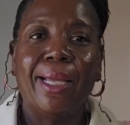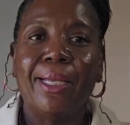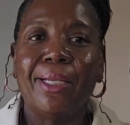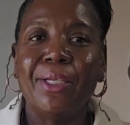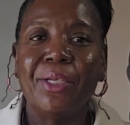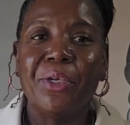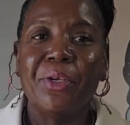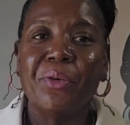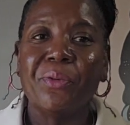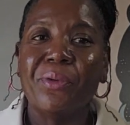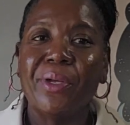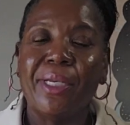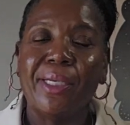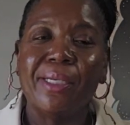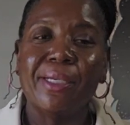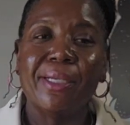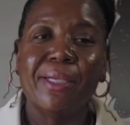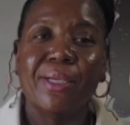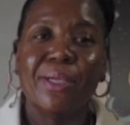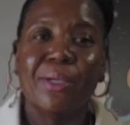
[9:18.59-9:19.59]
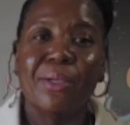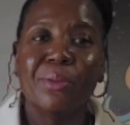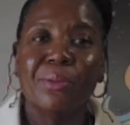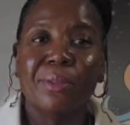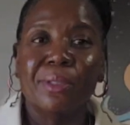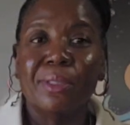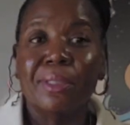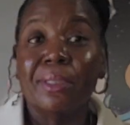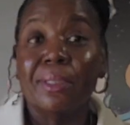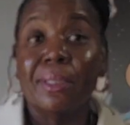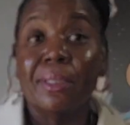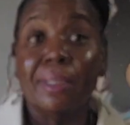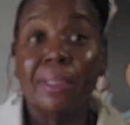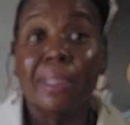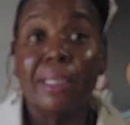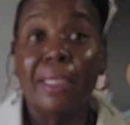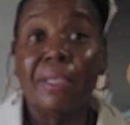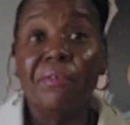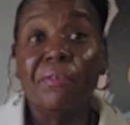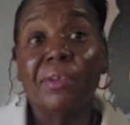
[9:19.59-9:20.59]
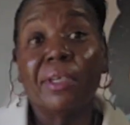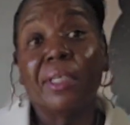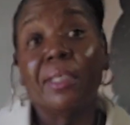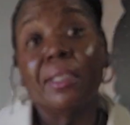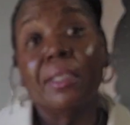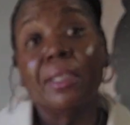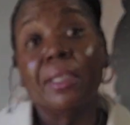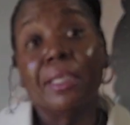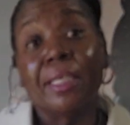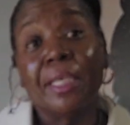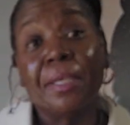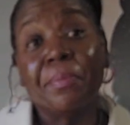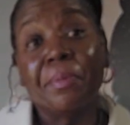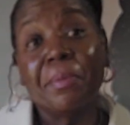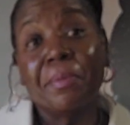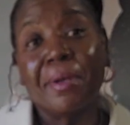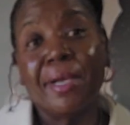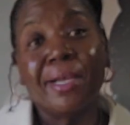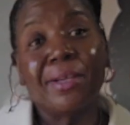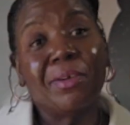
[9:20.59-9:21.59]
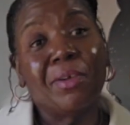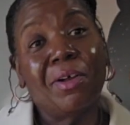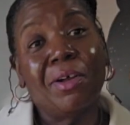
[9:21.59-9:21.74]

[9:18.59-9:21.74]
And then you're ready to go. Even keep in mind,